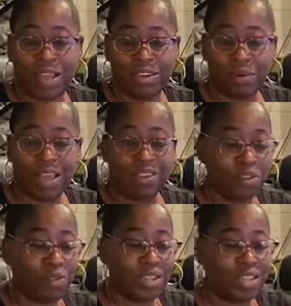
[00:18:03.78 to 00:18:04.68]
I know how to
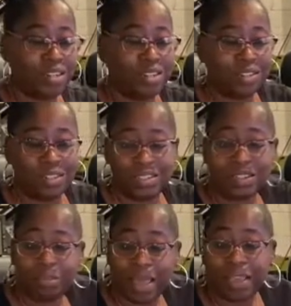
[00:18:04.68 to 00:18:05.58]
go in and delete
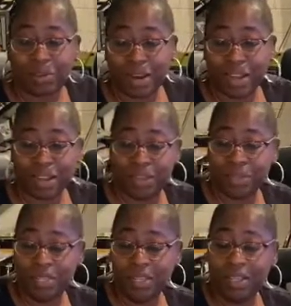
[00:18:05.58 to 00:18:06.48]
a background,
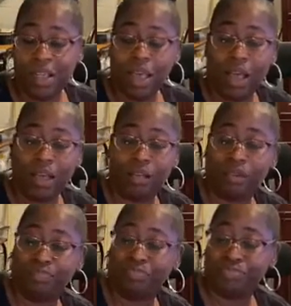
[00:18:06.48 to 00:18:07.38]

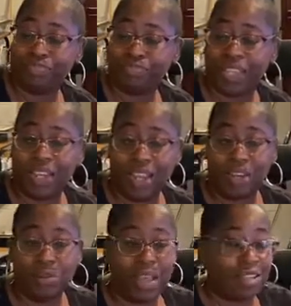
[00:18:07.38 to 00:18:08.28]
and I
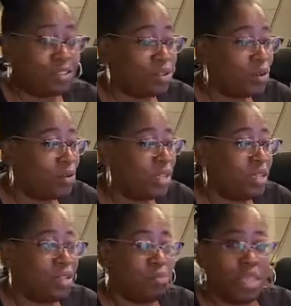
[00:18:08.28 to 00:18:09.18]
know how to go
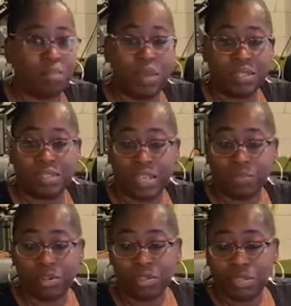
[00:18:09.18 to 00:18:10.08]
in and make my
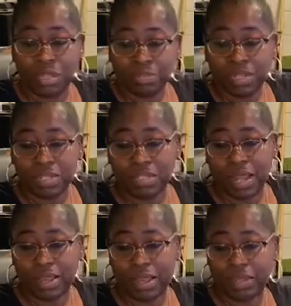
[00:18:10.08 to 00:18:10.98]
tapered templates
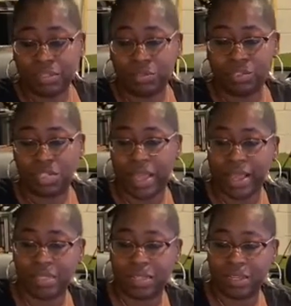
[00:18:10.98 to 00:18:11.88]
like I showed you
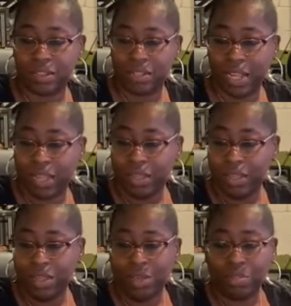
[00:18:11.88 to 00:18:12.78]
guys the other day.
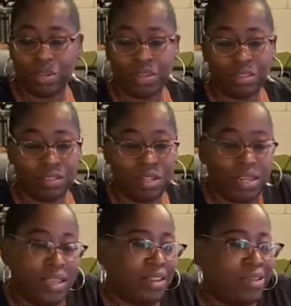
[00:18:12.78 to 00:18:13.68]
But other than
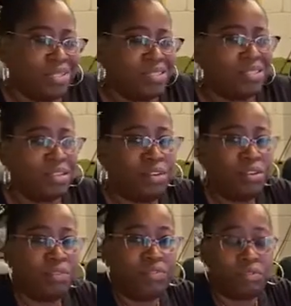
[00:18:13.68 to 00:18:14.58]
that, I'm still
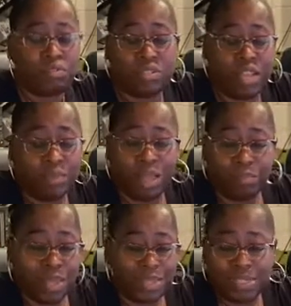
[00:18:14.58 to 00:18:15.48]
learning Photoshop. I
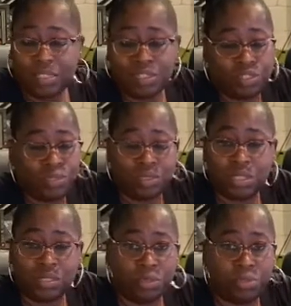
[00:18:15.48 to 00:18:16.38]
mainly just use
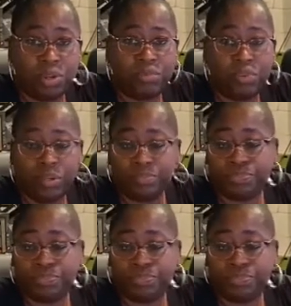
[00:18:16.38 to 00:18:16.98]
it to print from.